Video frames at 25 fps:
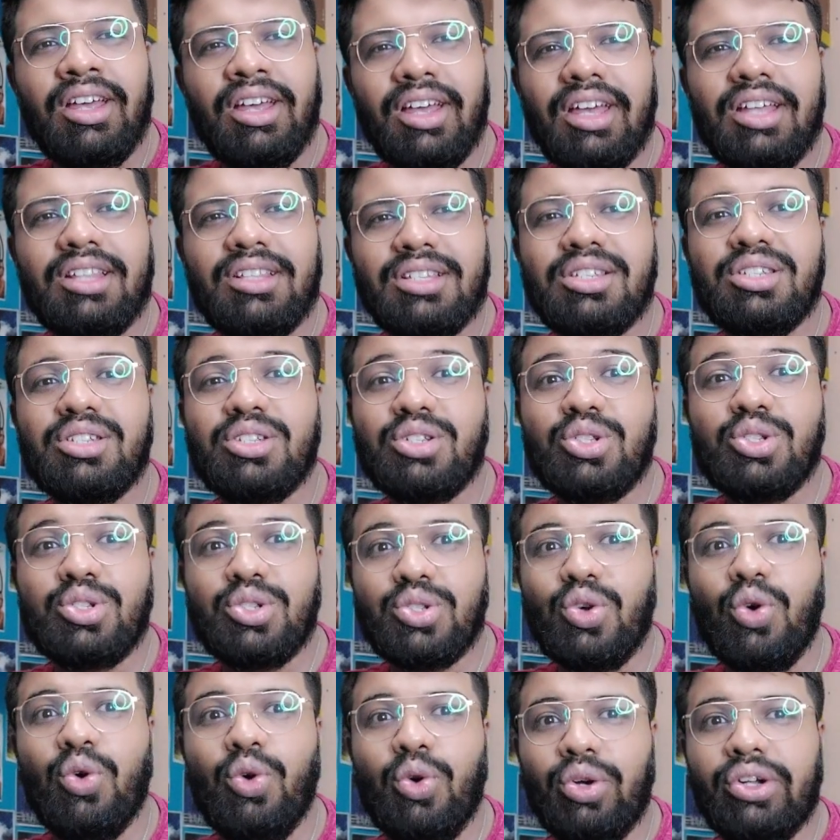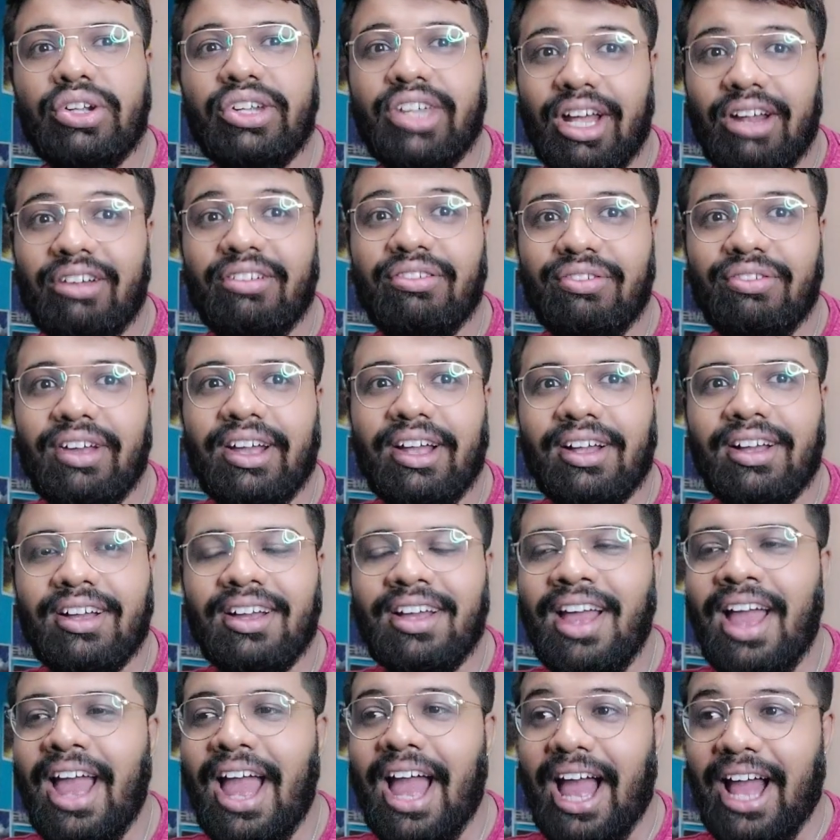It's so terrific.
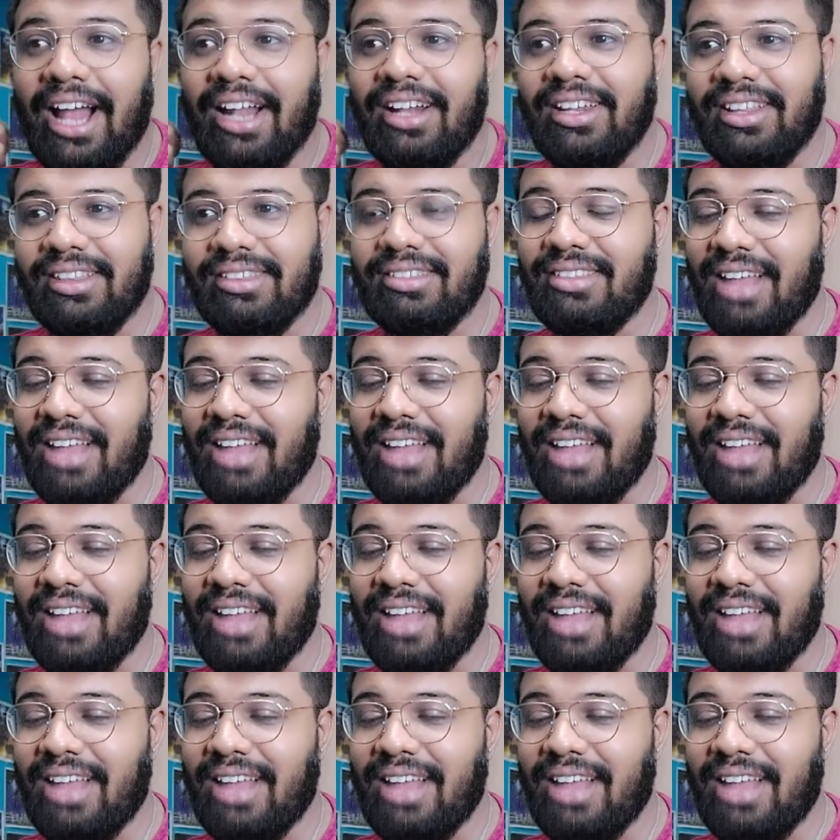And